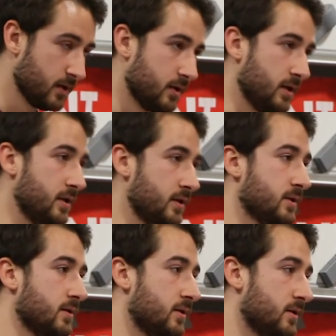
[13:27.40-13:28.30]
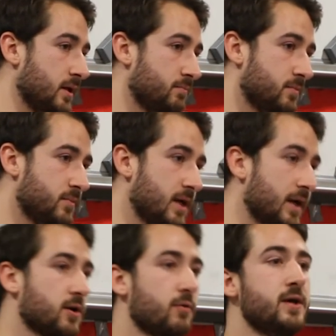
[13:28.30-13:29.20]
The, the
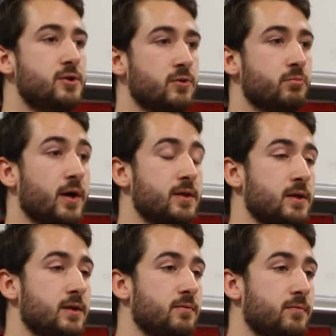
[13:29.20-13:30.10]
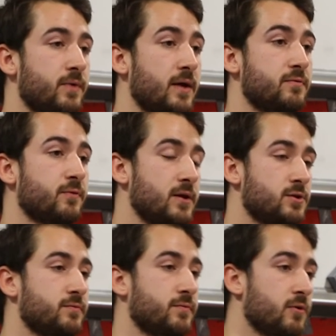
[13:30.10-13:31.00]
declaration by the then
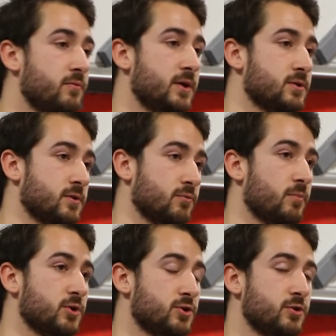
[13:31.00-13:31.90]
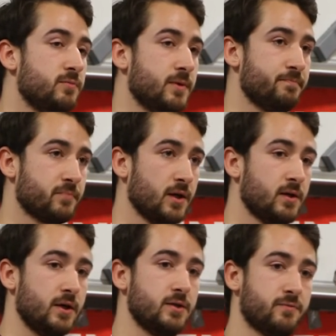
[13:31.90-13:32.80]
French Foreign Minister, Robert Schuman,
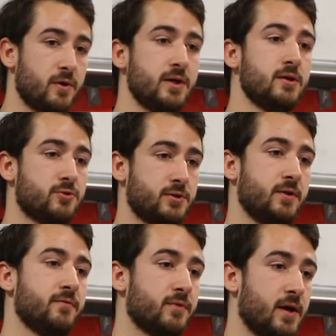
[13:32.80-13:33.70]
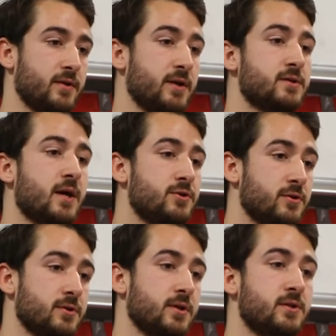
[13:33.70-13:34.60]
is very illustrative of kind of the
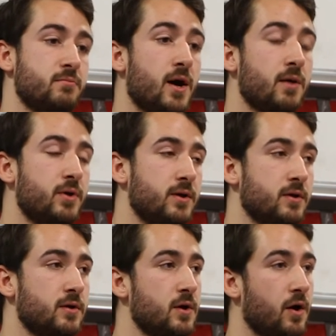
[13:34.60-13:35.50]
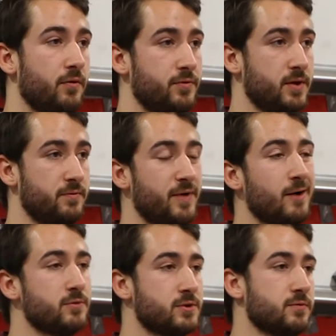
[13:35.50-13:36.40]
intentions, at least in my opinion, of the
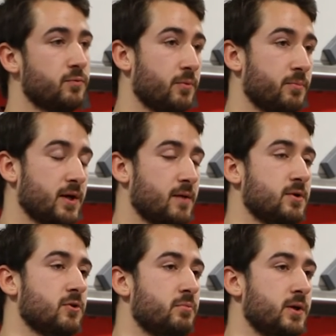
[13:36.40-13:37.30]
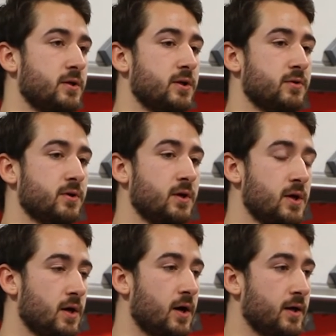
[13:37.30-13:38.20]
founders of what became the European Union.
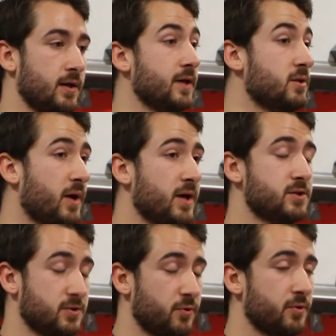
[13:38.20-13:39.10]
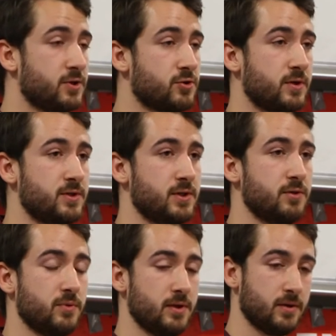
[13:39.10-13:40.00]
Uh, it laid the basis for this treaty,
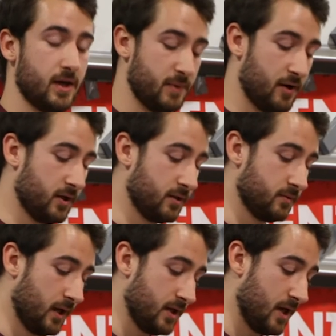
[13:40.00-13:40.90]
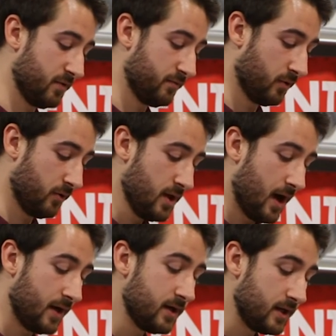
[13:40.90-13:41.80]
it, it came out a, a, year before.
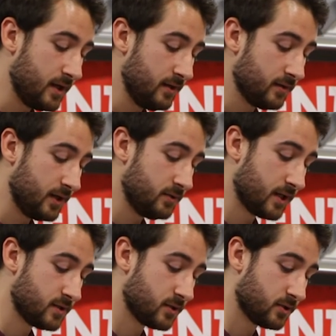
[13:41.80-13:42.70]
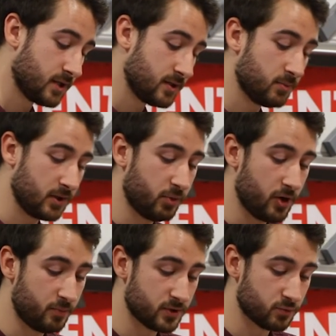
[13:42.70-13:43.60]
And in it, he, he says ostensibly the
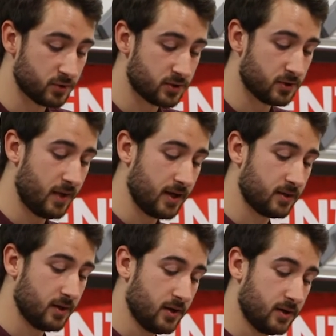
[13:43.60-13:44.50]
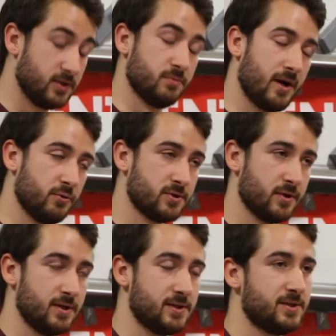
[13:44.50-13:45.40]
purpose was to make, these are my words,
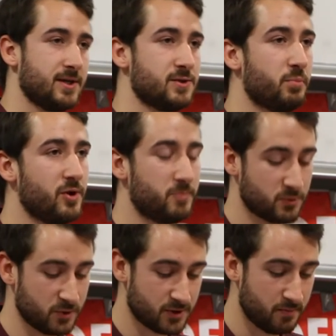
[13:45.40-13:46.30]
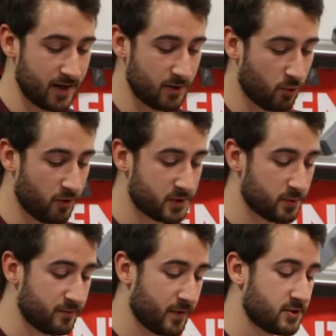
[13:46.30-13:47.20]
not his, he says the purpose was to make war
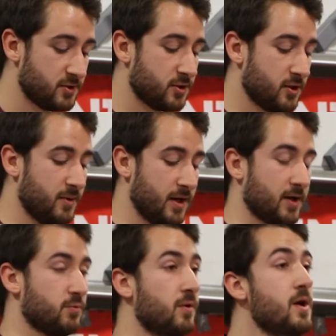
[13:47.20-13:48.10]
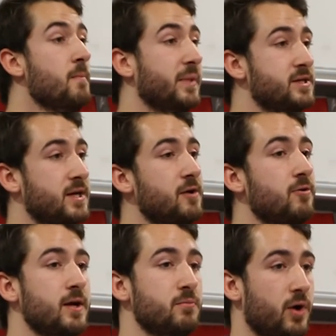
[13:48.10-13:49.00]
between France and Germany, and I quote,
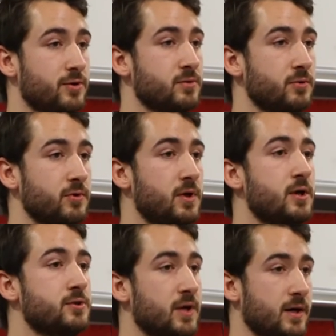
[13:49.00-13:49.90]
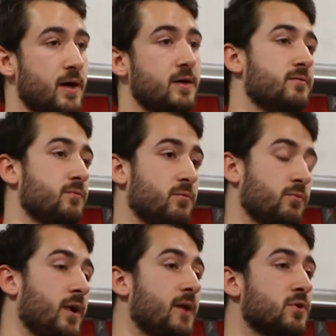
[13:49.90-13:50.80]
materially impossible. So that kind of
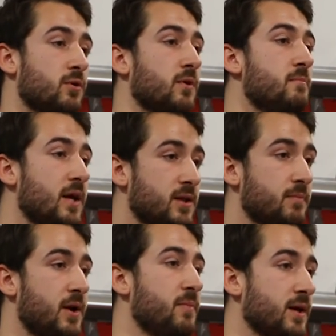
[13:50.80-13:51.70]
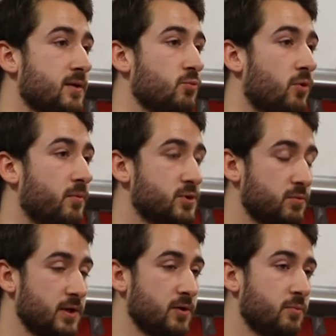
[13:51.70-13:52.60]
what I would call a myth about making war
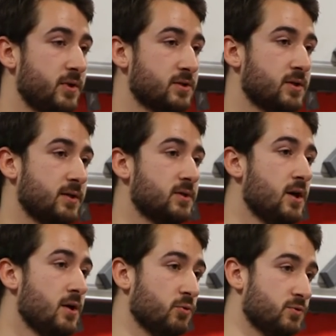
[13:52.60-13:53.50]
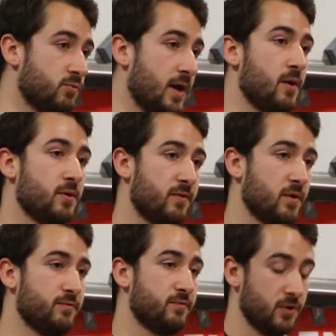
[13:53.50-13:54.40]
between European states was there in the
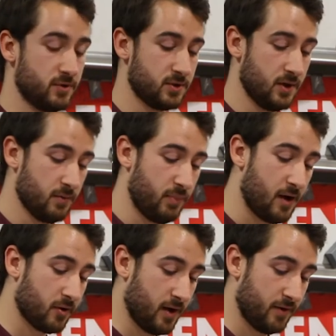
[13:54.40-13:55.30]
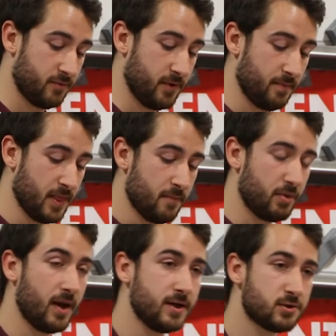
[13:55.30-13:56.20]
very first paragraph of it.
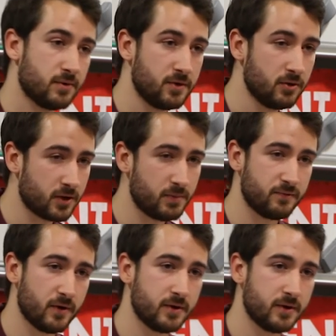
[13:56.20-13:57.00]
But later, if you look a bit further